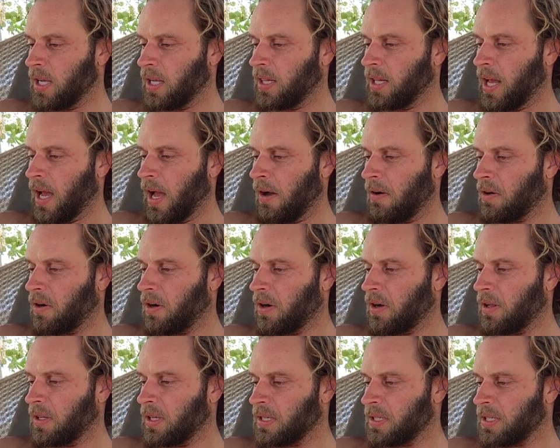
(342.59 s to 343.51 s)
and the
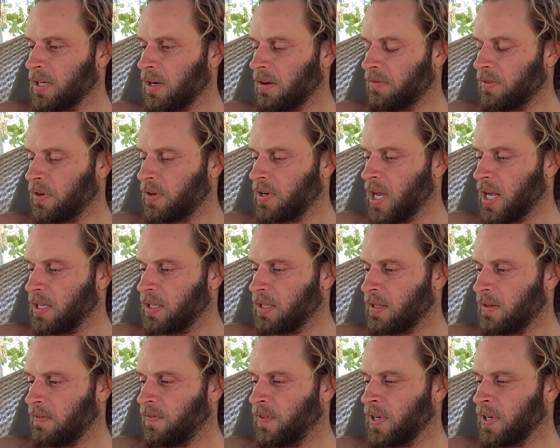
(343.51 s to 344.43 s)
alcohol itself creates
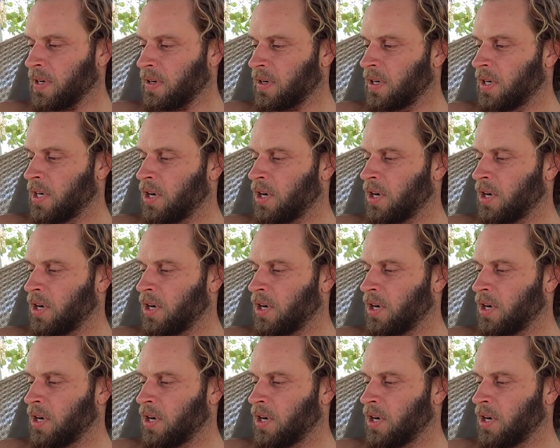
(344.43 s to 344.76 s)
the fear.